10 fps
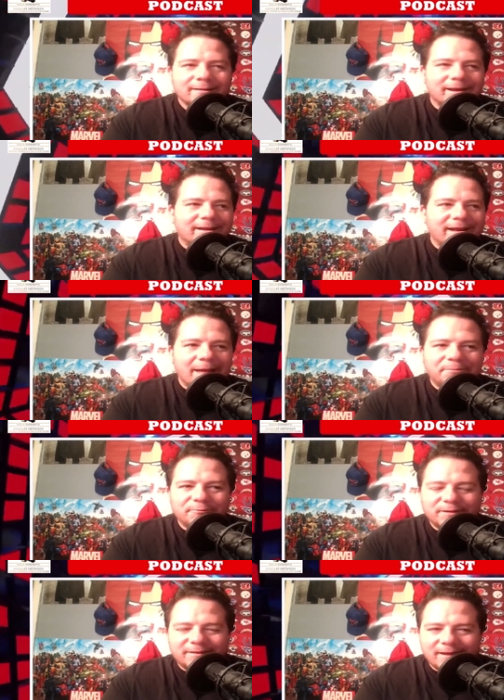like it
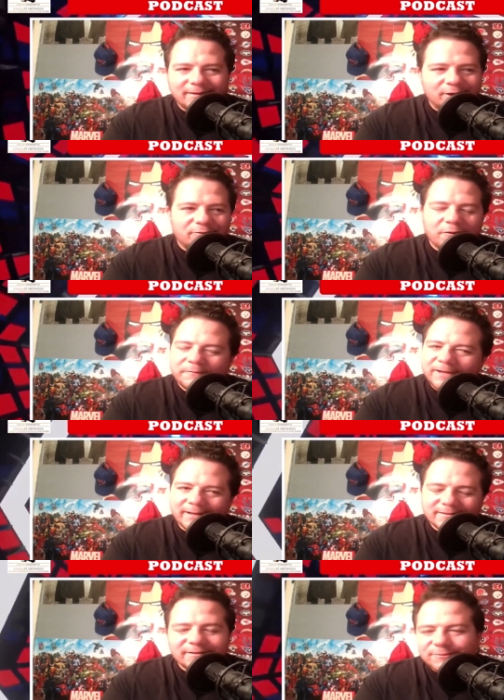happened with, uh, you know, Kofi
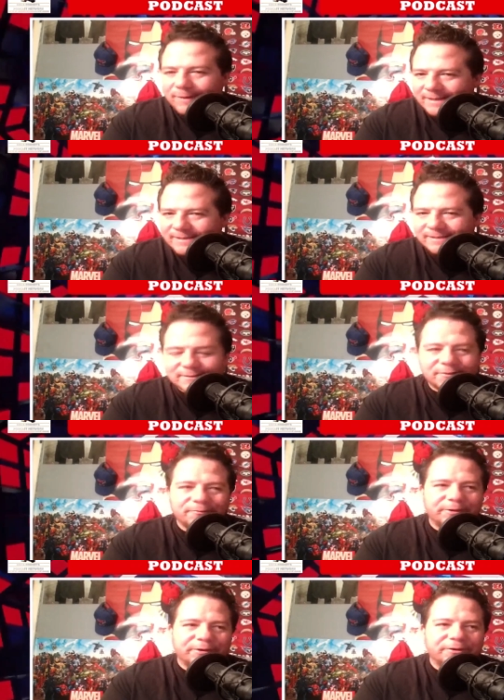Kingston twice in his
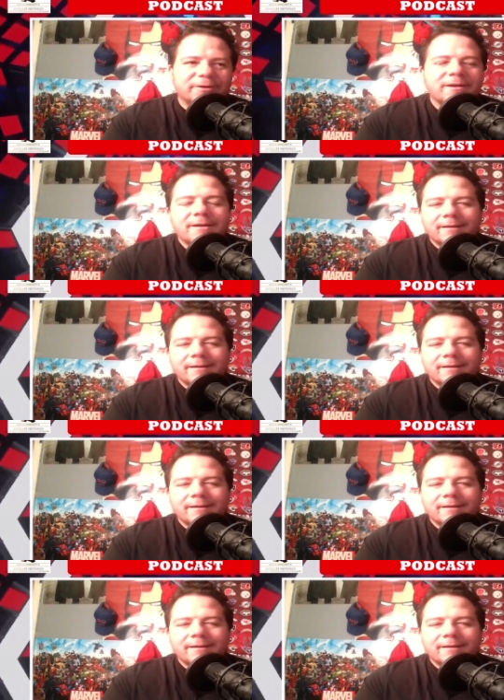career.